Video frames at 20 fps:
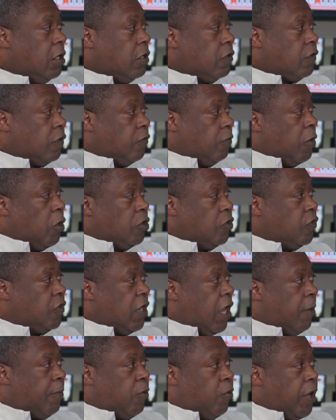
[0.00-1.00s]
The
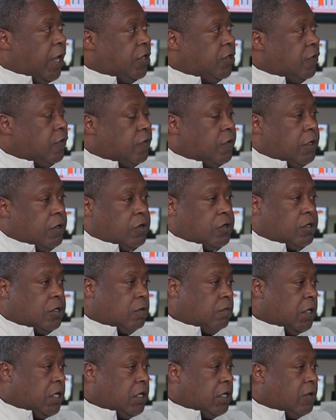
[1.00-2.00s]
Emergency Operations Center
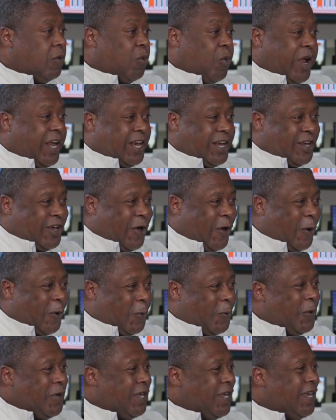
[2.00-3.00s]
should be ready to
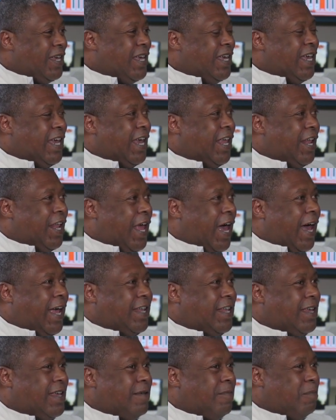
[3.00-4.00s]
go and
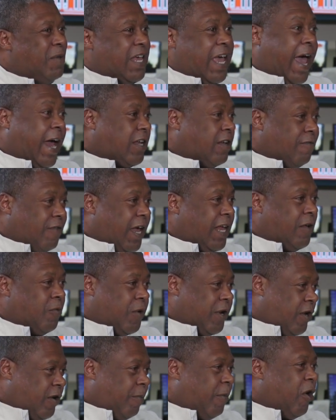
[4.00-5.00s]
not be activated
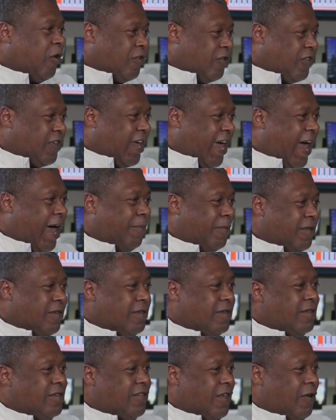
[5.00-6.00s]
when an emergency happens.